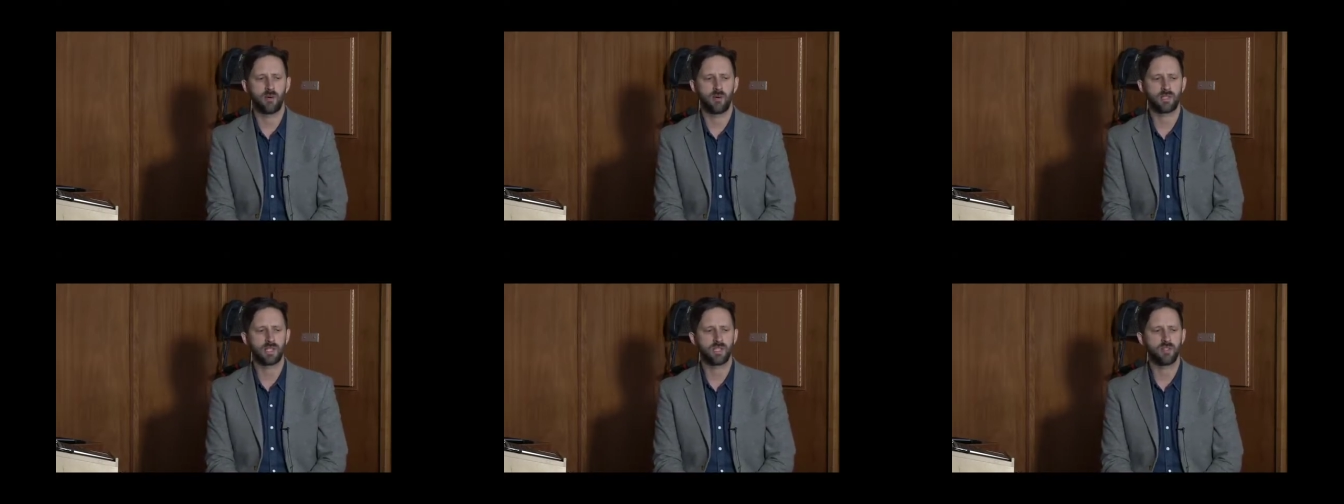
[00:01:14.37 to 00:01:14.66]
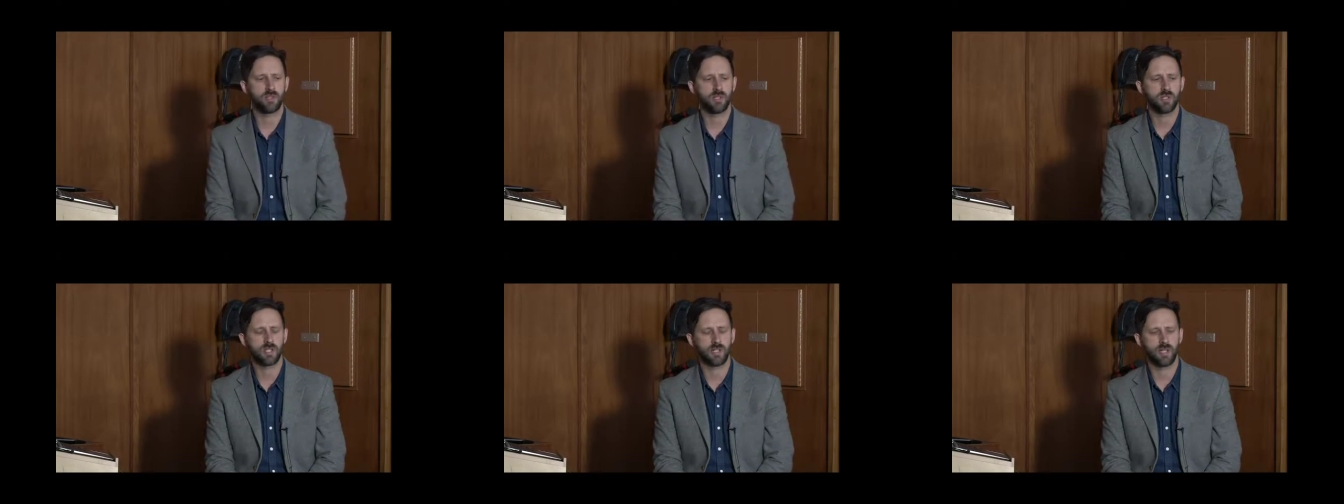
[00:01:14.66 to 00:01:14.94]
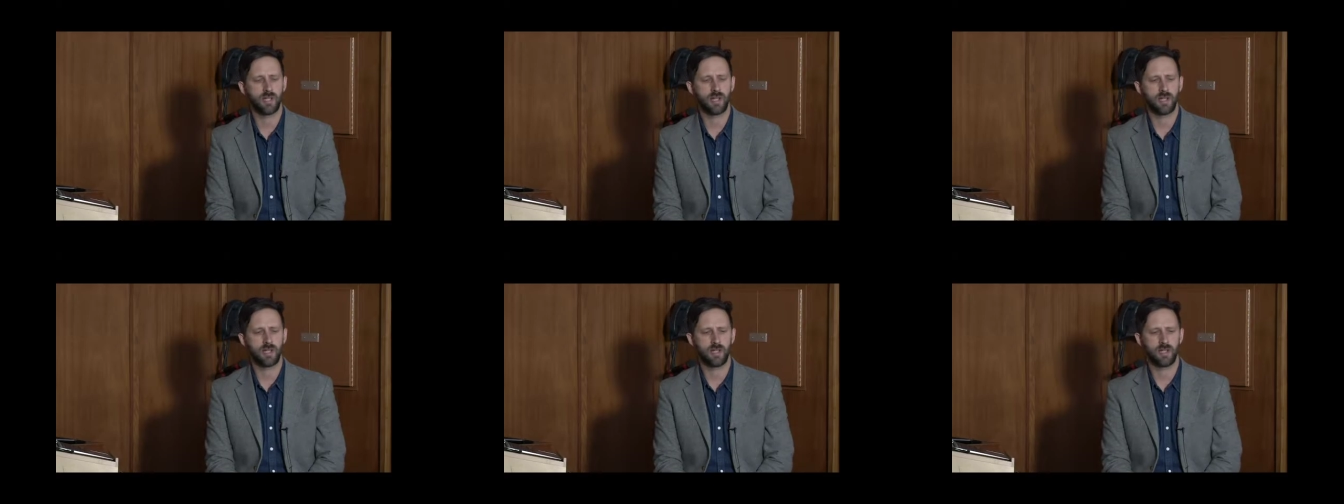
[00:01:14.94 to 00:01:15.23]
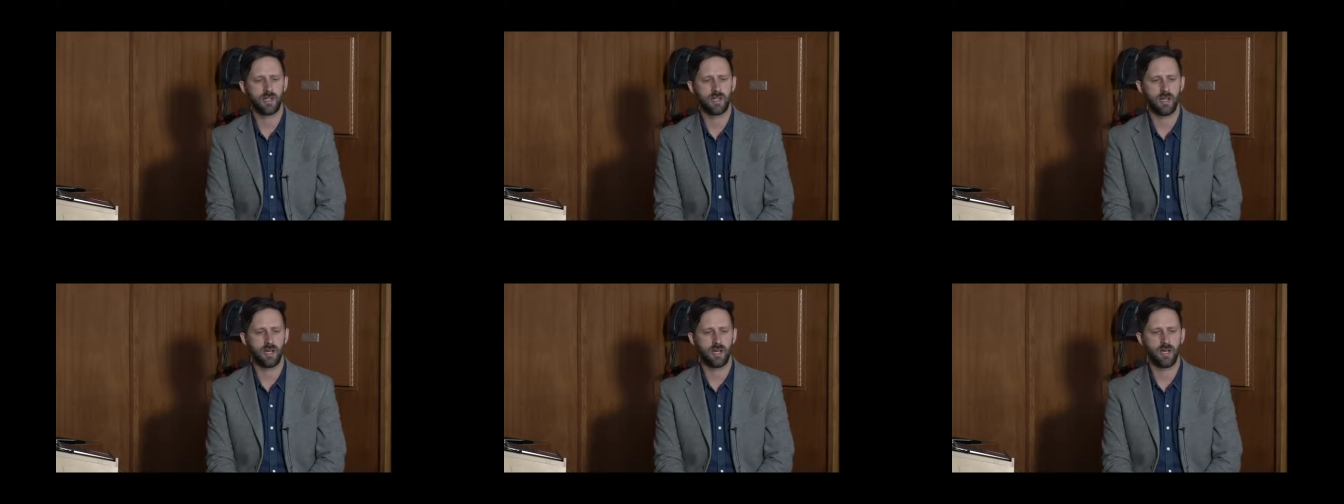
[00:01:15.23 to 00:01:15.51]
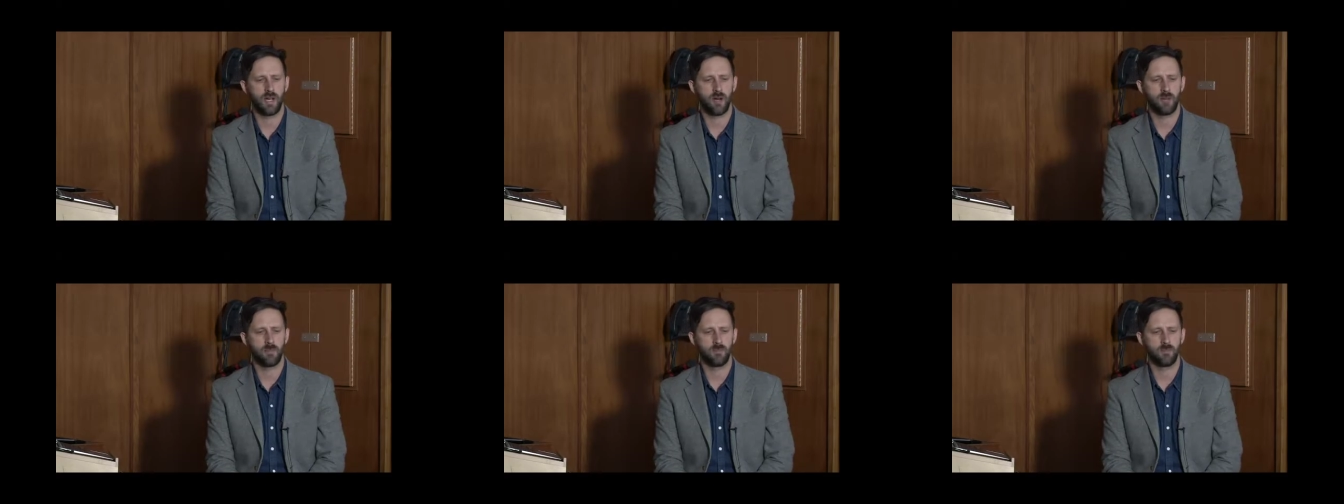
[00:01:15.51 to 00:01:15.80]
interested in
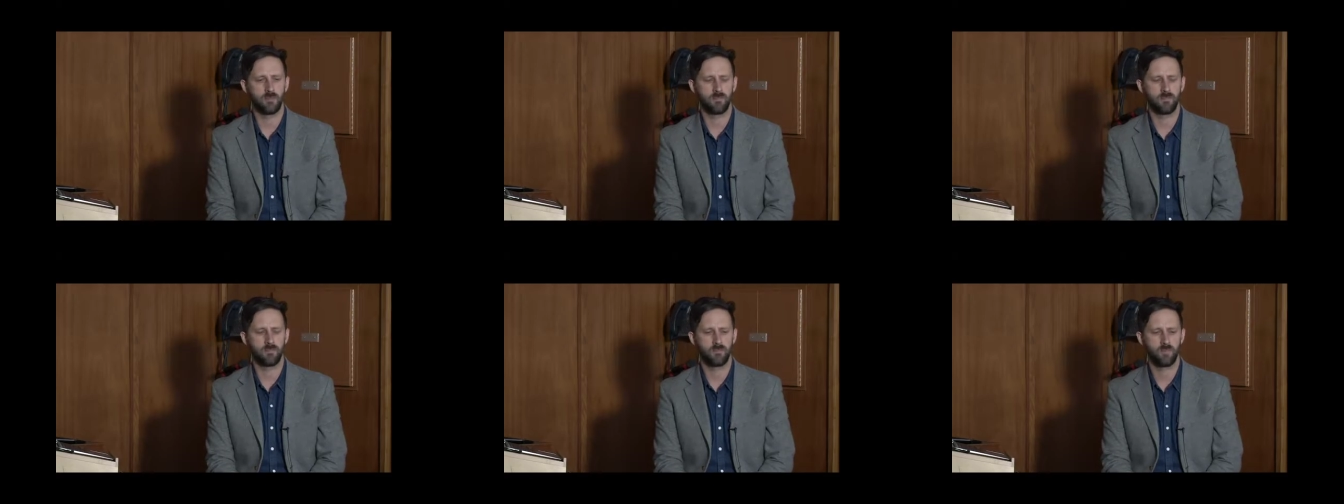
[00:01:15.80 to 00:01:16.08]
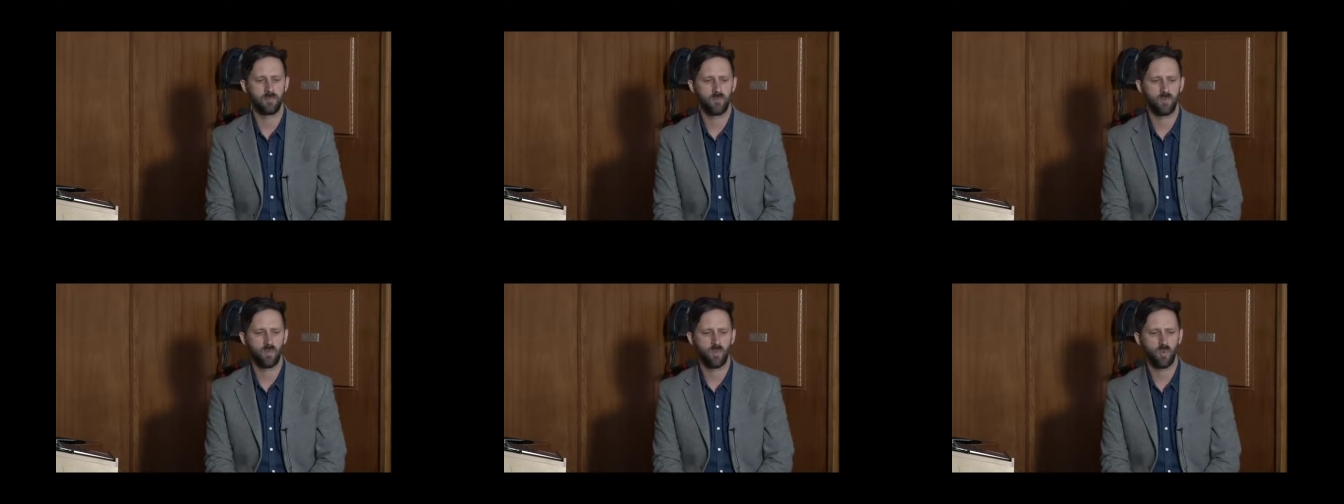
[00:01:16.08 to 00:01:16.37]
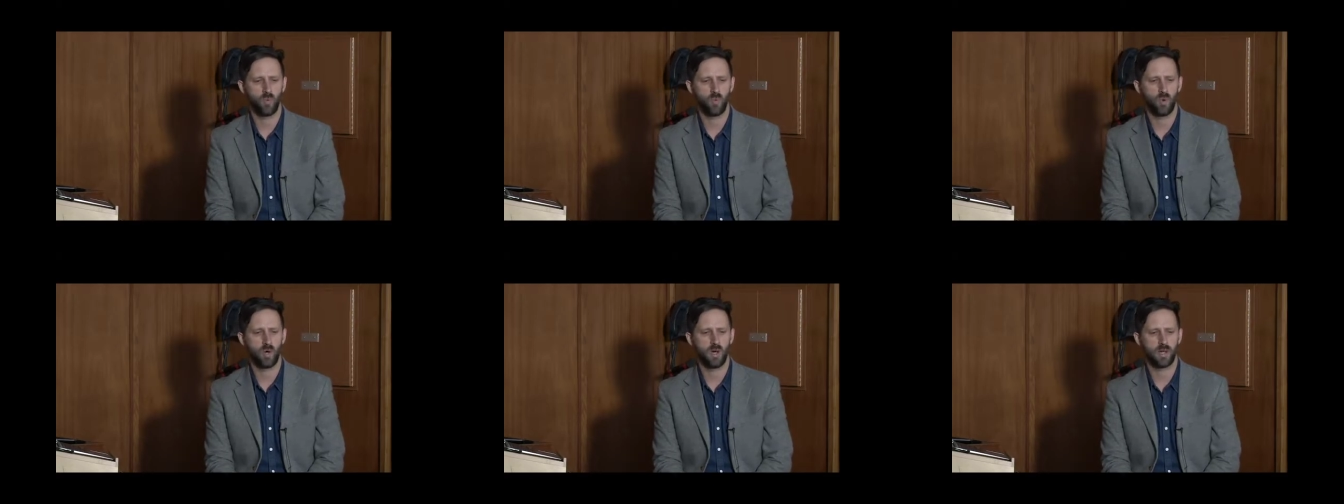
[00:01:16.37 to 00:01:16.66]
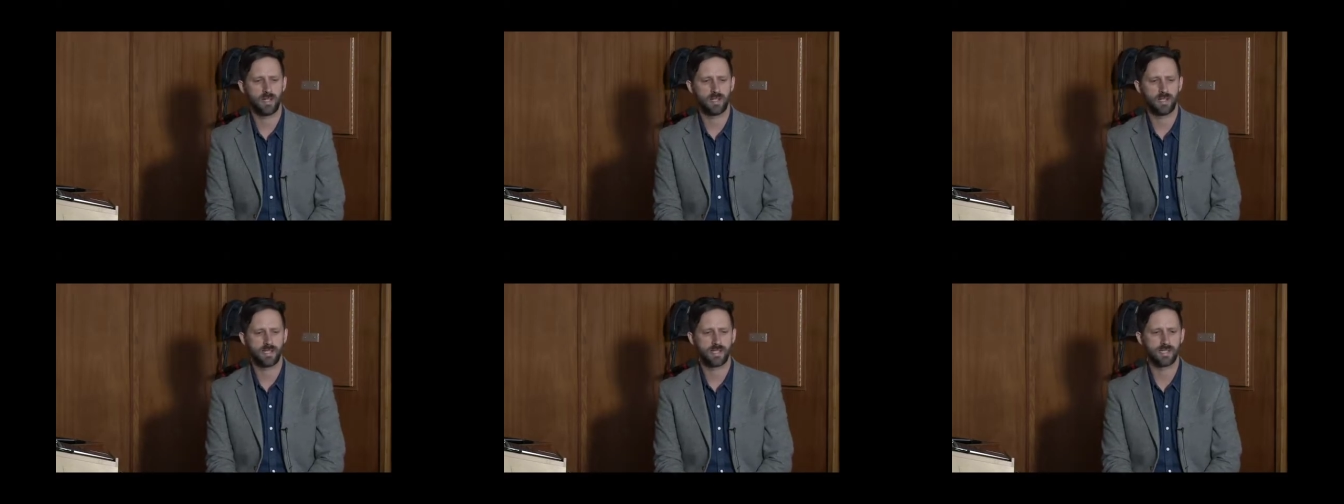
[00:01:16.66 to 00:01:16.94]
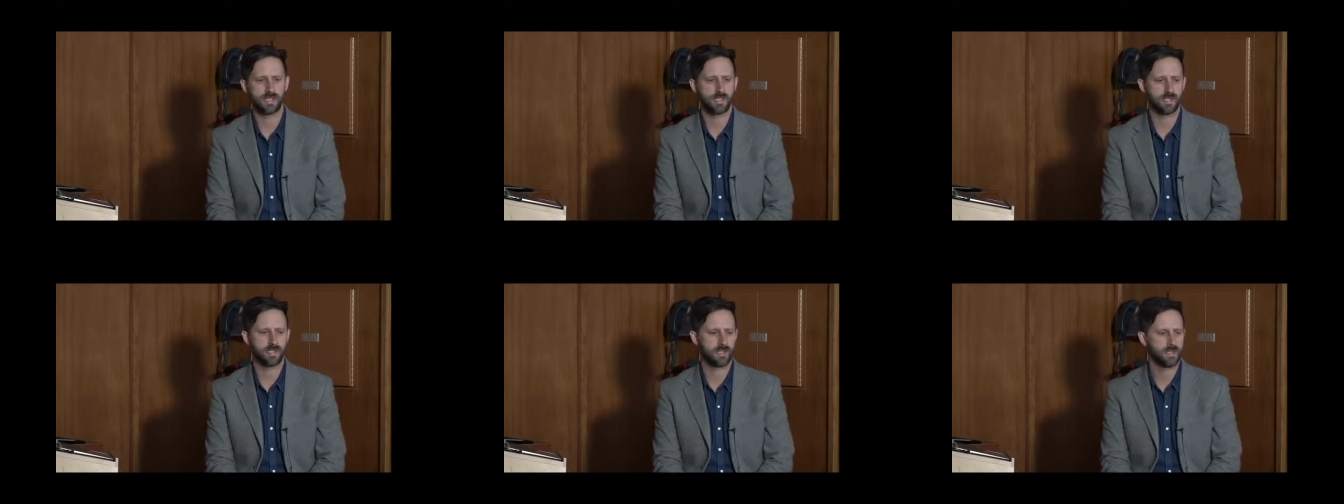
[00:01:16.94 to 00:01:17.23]

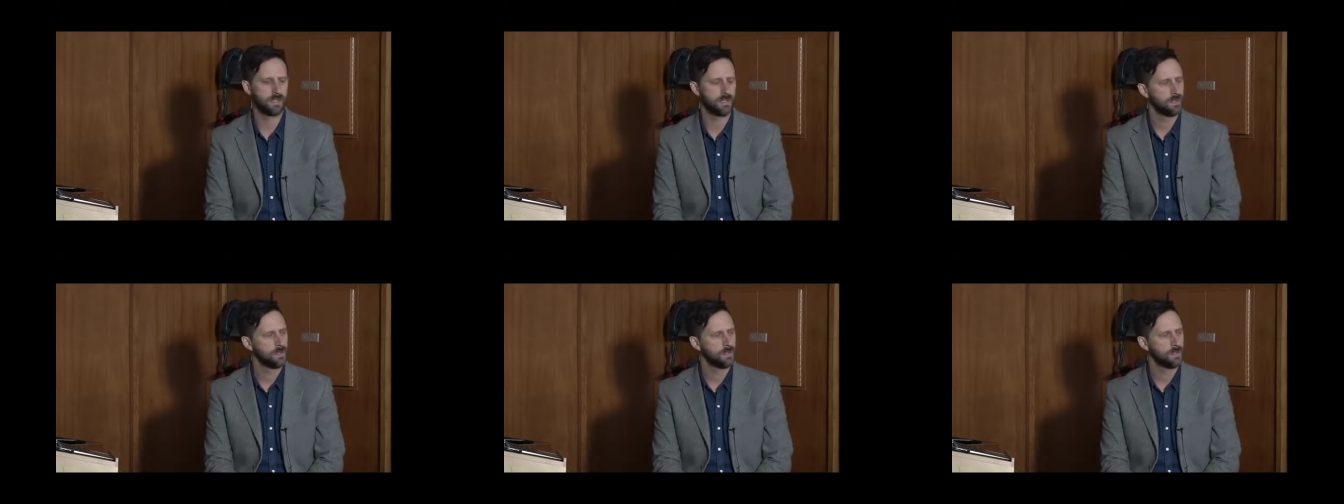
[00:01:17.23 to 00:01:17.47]
was